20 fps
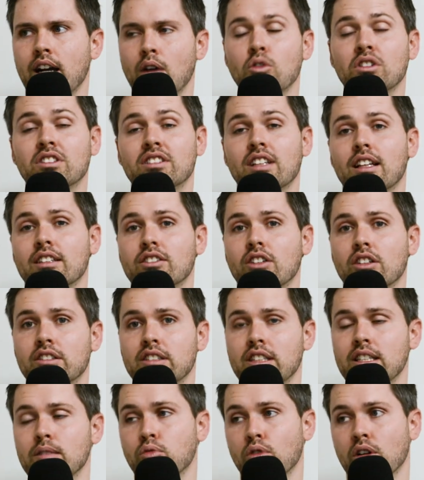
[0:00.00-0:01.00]
i wouldn't say that's all
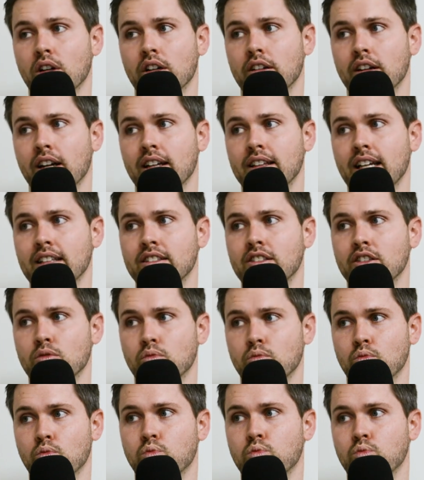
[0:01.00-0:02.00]
deep work right that's
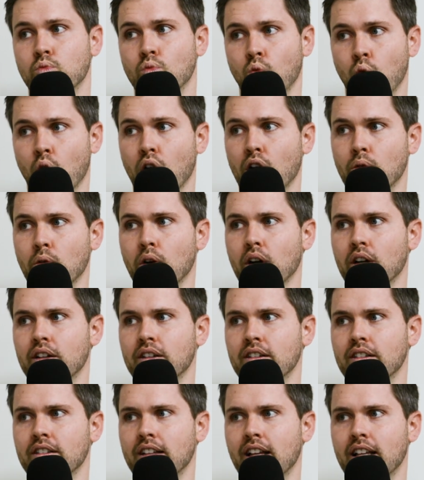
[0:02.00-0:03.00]
just work
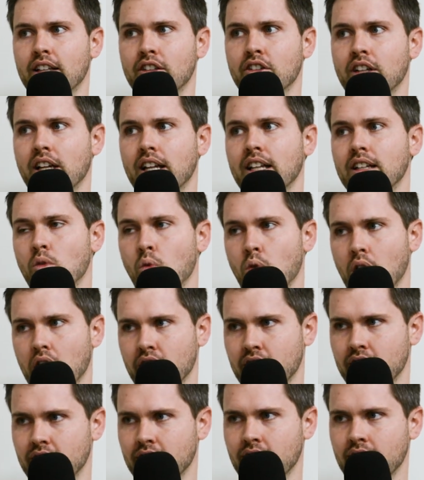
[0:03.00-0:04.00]
work yeah uh, you're yeah. getting to
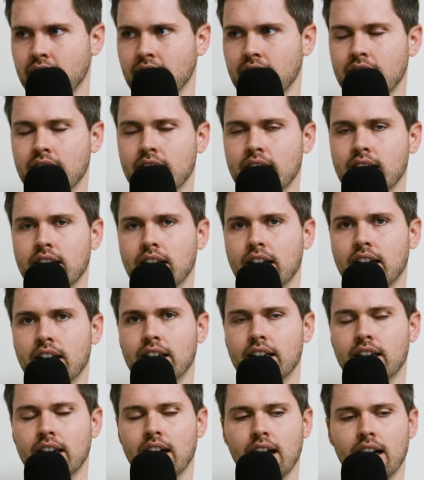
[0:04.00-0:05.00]
work yes yeah
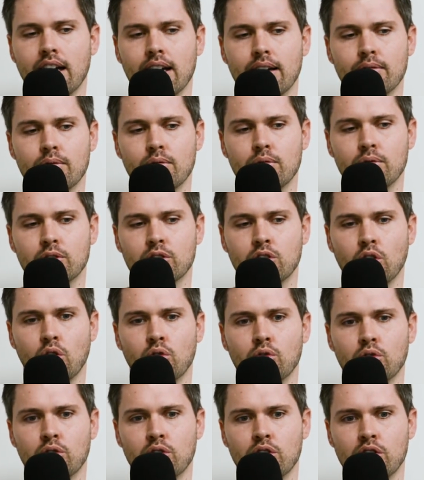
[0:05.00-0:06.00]
and uh,
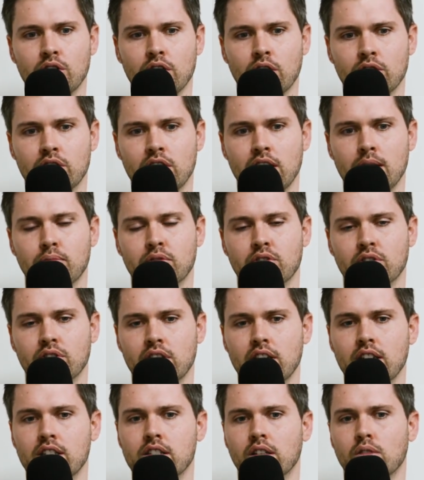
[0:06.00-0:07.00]
so you know deep
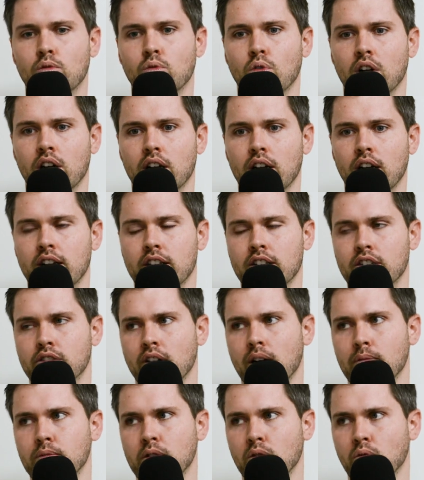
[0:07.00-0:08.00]
strategic work
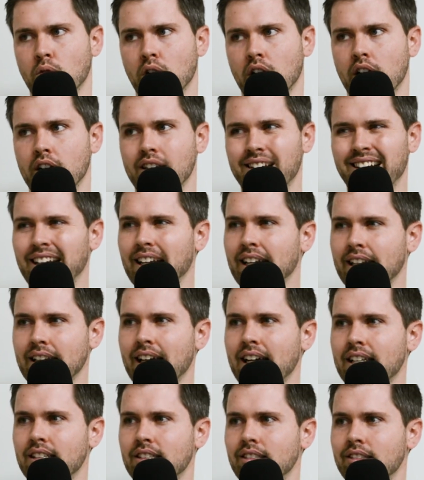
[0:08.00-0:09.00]
uninterrupted work are you getting
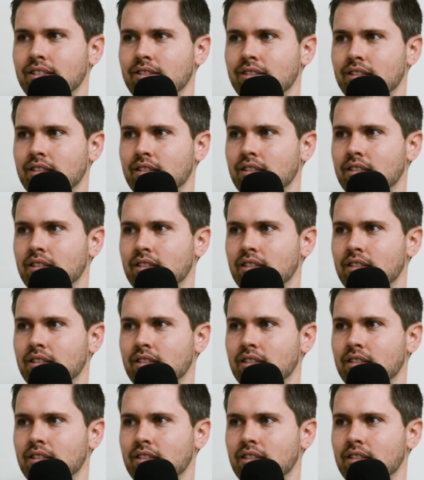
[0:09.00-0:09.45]
that too